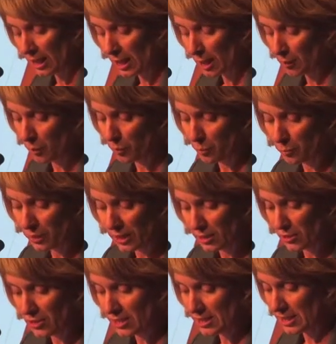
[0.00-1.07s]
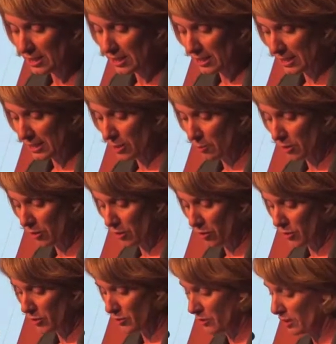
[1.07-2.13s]
Uh, it would be interesting to see whether
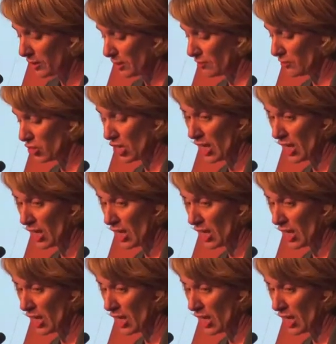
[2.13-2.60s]
those figures have